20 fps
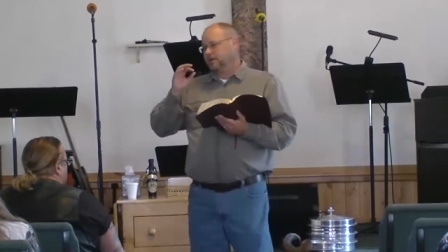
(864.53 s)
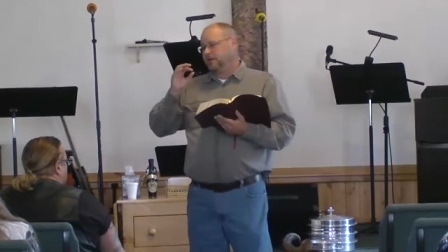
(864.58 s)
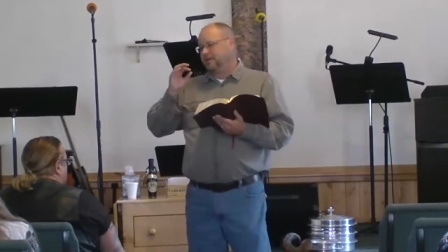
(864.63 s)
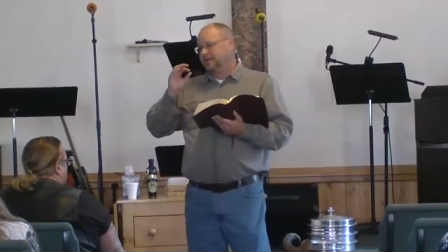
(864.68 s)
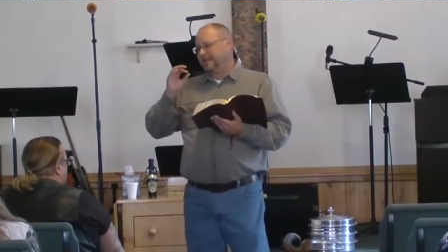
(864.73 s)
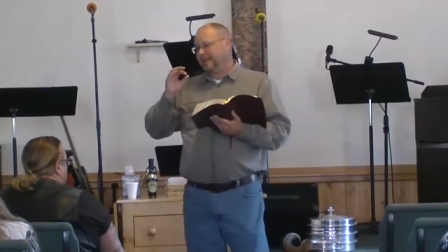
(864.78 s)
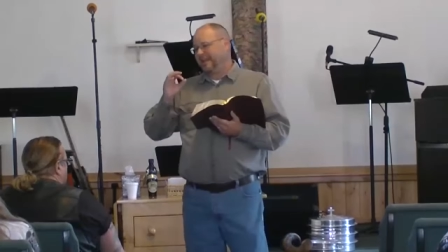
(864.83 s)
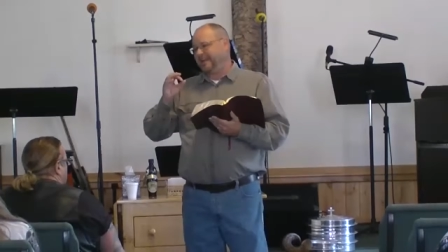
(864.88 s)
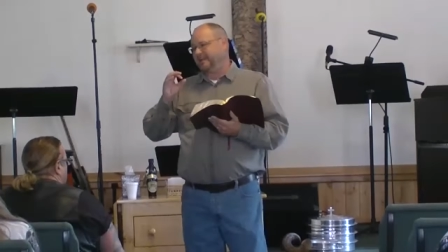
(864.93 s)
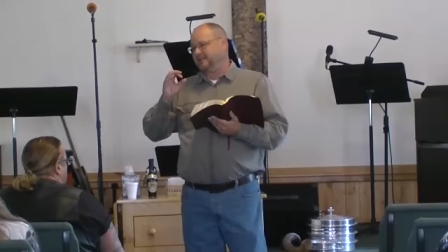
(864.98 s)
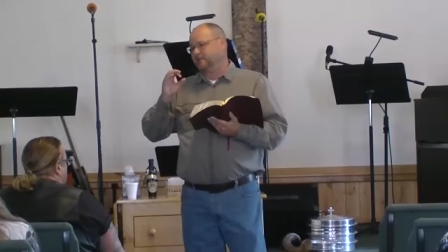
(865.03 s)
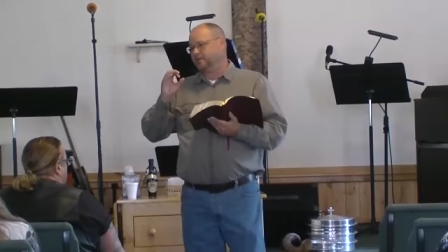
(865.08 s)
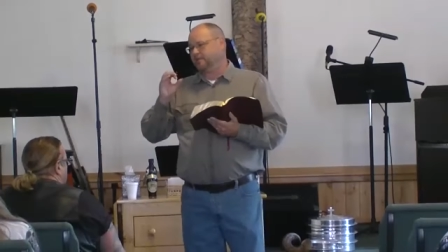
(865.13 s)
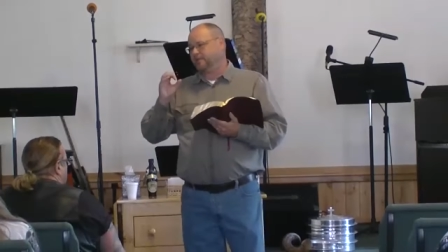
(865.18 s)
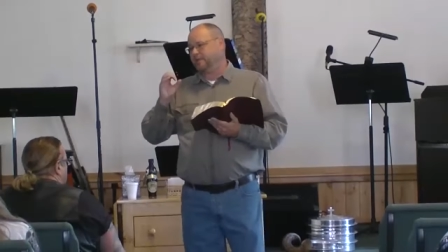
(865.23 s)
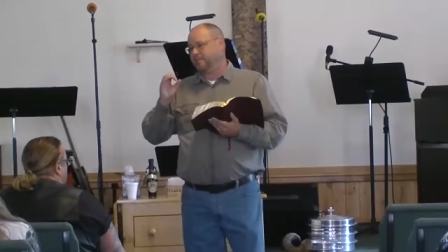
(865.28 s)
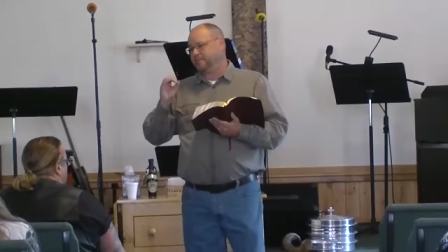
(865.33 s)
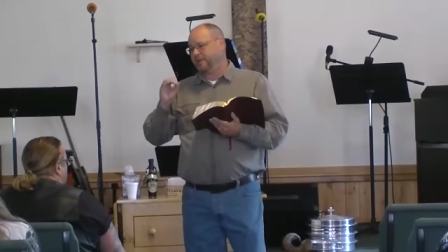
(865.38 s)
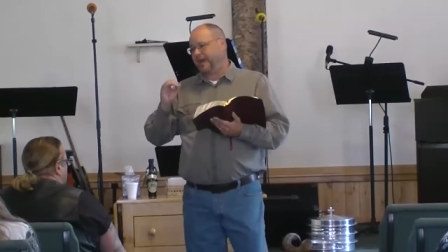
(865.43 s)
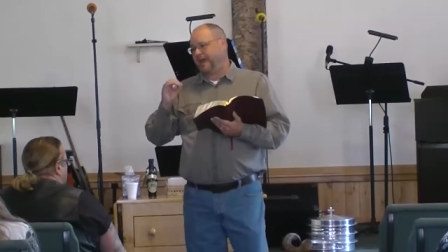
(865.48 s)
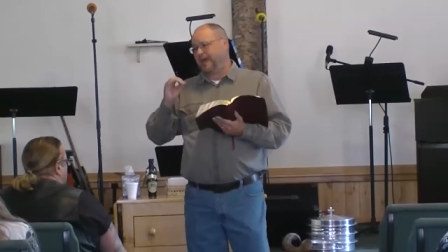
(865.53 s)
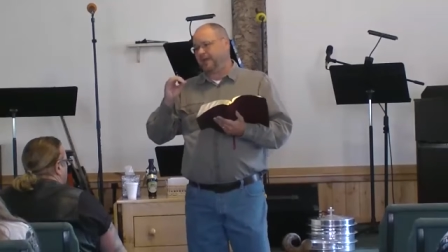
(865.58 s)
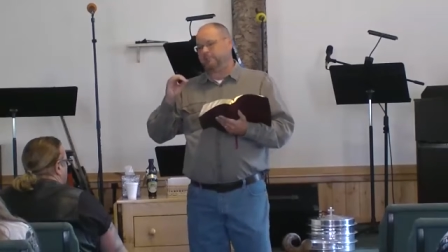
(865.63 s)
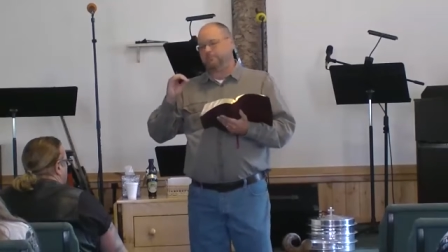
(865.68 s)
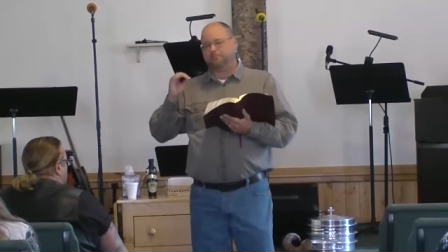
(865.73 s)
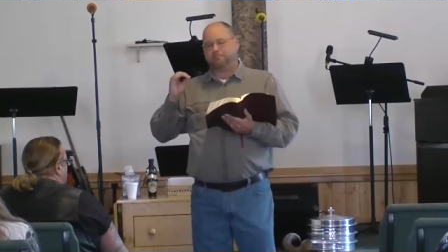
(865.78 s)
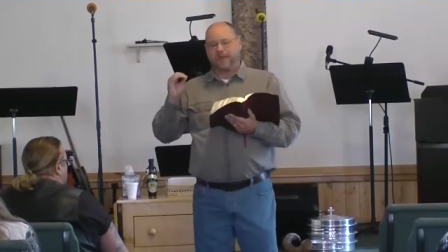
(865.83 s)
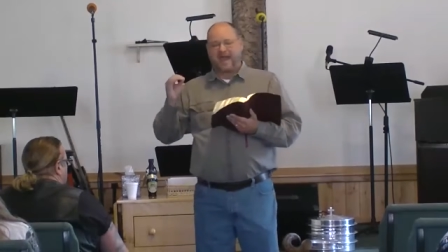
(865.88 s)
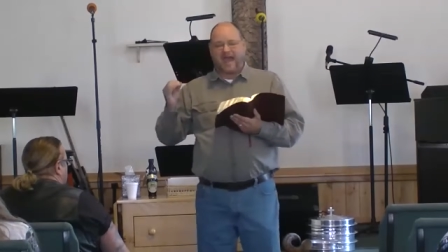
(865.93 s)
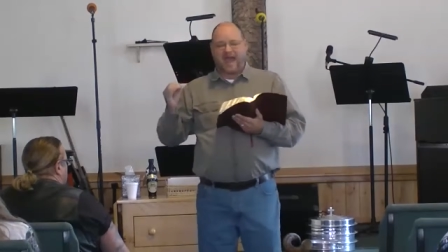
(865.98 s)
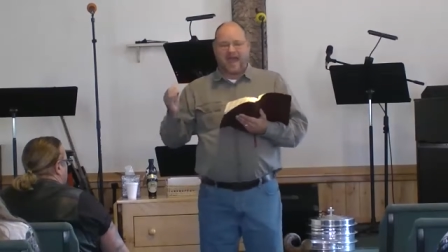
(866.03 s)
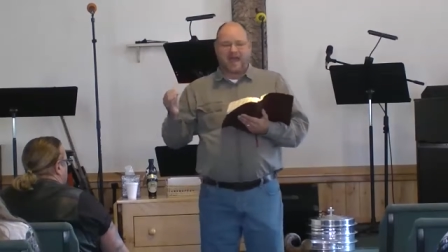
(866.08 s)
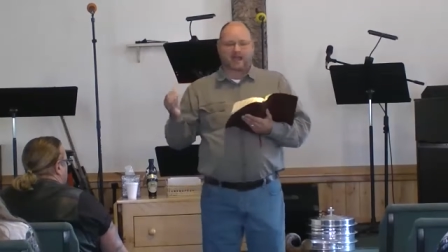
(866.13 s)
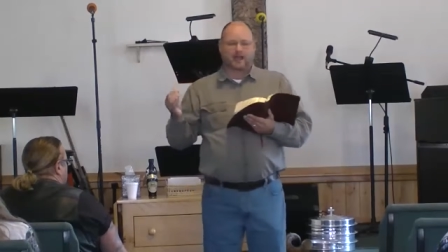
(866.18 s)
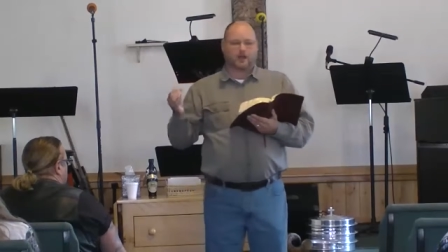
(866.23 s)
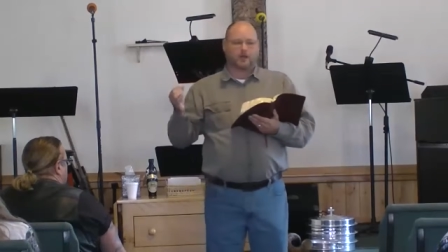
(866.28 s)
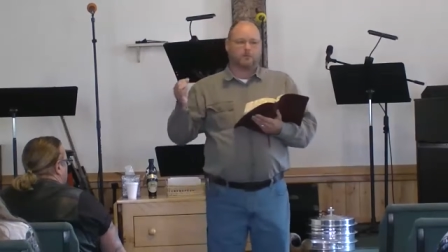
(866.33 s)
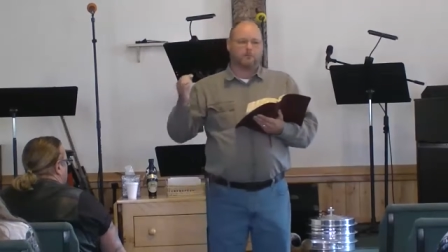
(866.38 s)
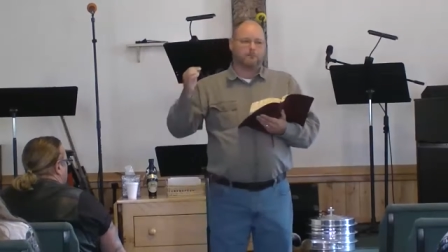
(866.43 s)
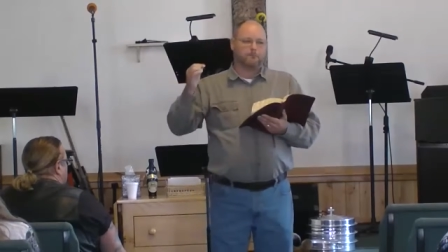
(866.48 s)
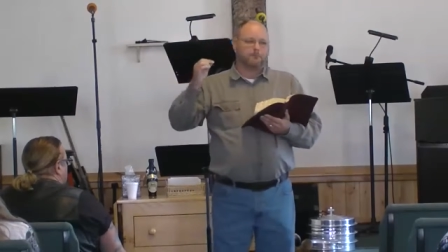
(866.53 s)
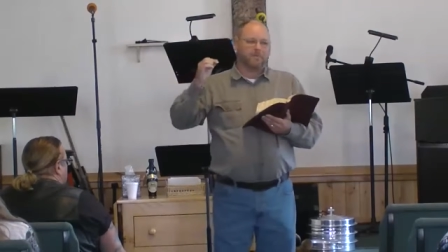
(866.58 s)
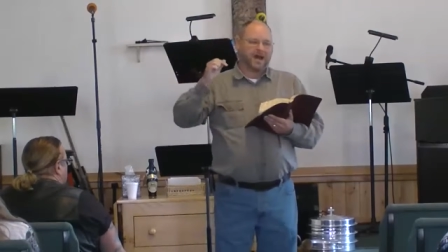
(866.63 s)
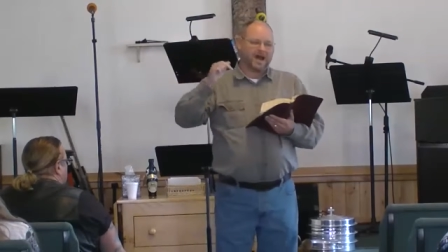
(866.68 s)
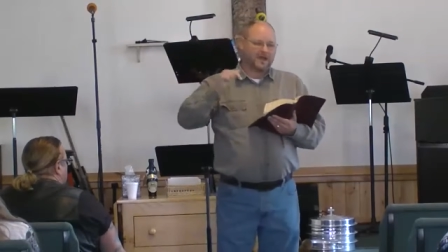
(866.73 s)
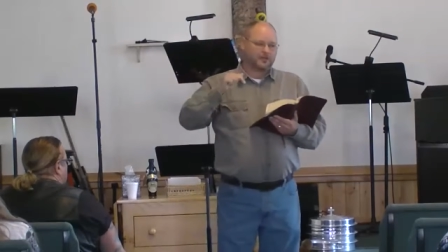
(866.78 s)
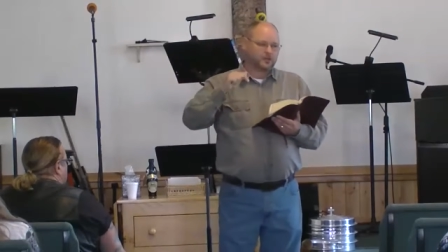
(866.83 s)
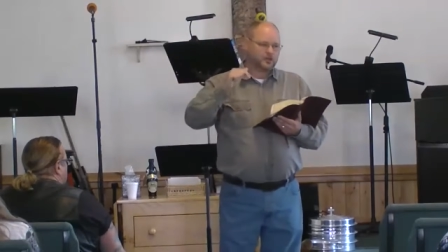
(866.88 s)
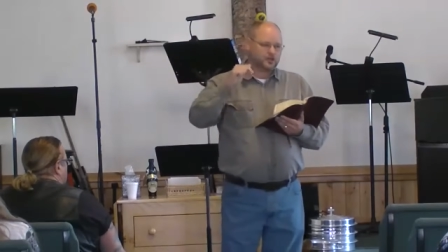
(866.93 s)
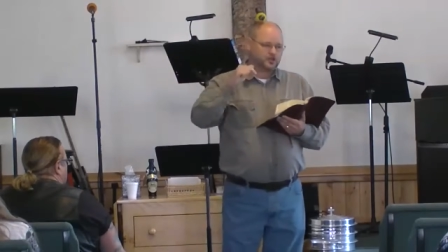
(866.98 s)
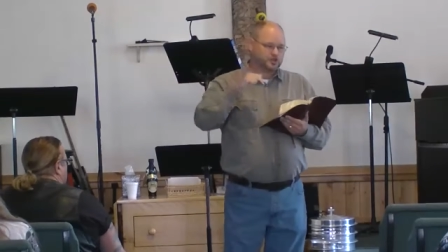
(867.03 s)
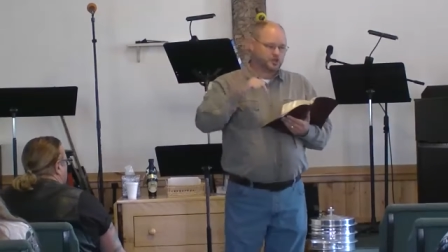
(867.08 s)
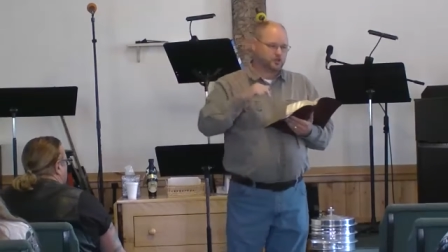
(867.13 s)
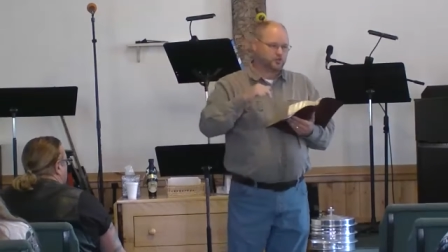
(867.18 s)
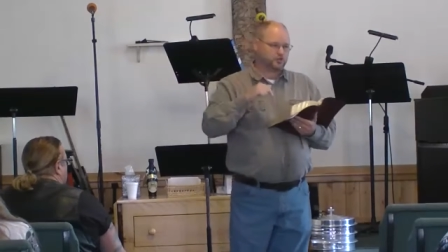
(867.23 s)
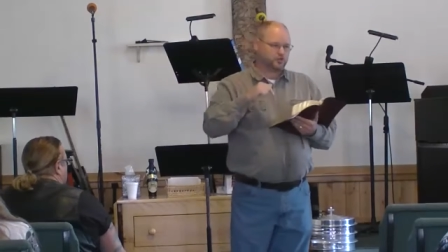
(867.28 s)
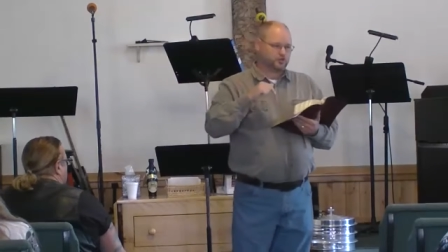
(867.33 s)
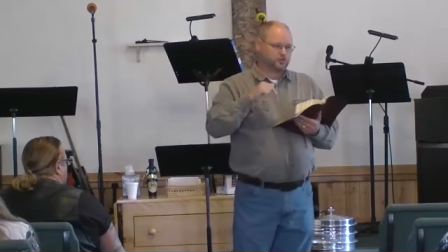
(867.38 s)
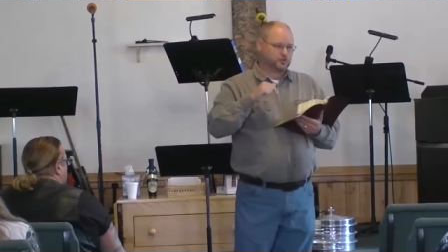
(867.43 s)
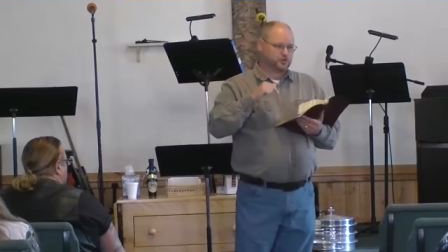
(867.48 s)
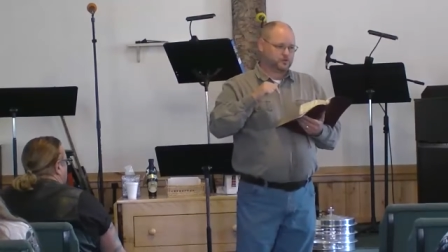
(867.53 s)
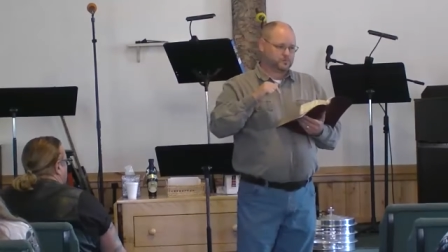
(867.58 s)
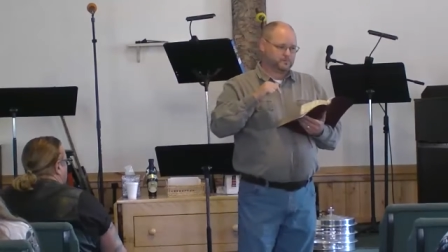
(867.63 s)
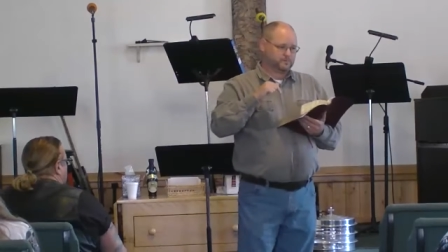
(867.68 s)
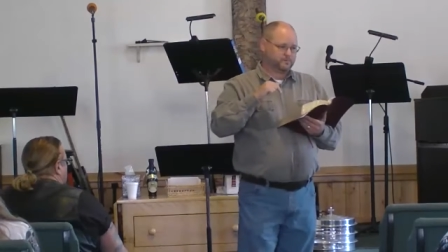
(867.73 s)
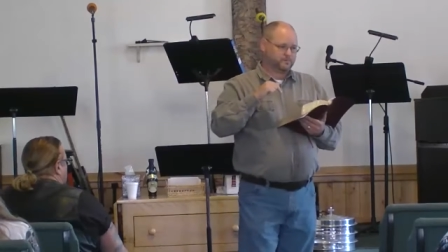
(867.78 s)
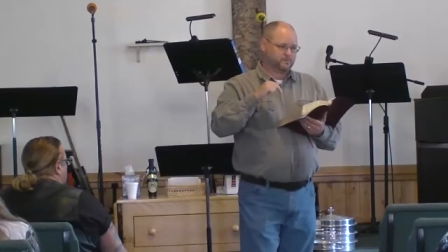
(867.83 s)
needed to be paid back by the Jews.